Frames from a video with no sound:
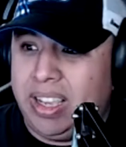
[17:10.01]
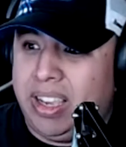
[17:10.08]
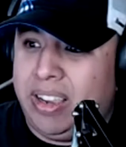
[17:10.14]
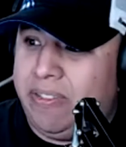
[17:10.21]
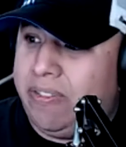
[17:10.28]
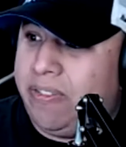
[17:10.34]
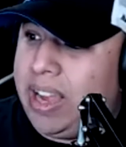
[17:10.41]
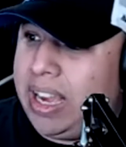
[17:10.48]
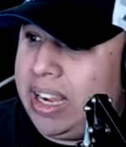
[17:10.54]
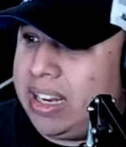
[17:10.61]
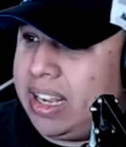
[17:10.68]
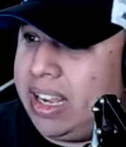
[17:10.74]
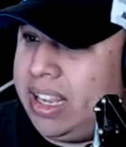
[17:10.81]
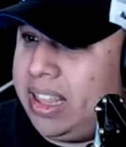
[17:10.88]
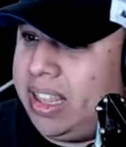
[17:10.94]
In fact,
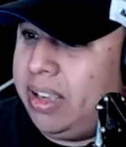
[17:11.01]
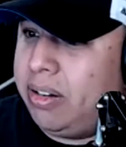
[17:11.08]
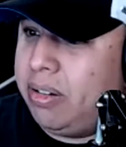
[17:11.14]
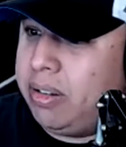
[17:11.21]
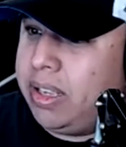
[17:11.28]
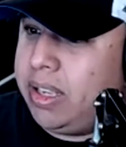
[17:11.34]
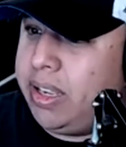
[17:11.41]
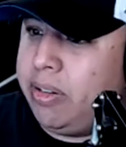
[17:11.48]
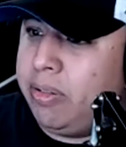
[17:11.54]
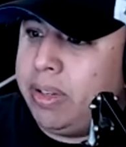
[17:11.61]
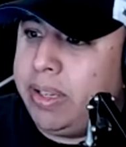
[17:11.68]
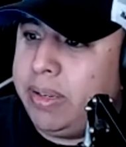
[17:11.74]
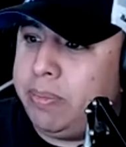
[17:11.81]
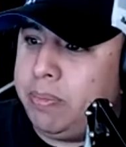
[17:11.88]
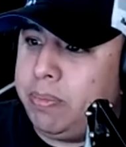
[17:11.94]
I think he
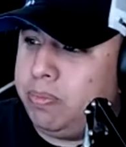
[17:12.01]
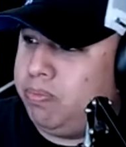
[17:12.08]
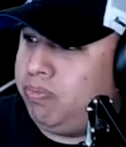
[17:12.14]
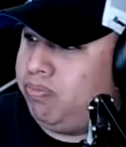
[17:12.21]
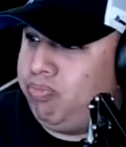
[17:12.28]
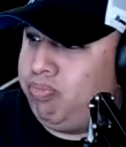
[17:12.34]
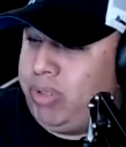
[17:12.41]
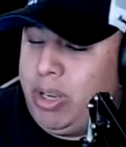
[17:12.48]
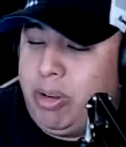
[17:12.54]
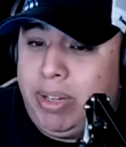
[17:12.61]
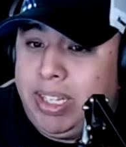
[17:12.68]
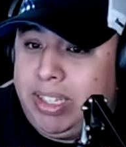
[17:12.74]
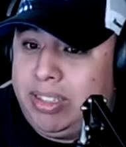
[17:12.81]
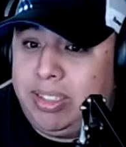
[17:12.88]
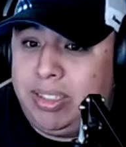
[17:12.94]
only
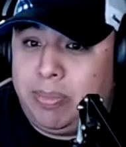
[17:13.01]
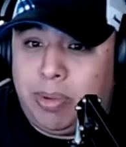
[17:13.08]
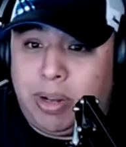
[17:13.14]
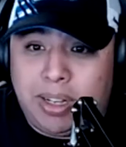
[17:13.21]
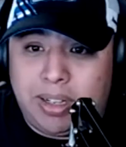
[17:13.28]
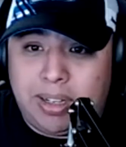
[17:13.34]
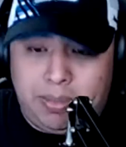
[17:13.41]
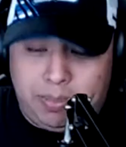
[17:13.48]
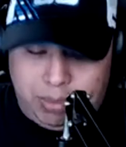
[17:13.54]
touched the ball a couple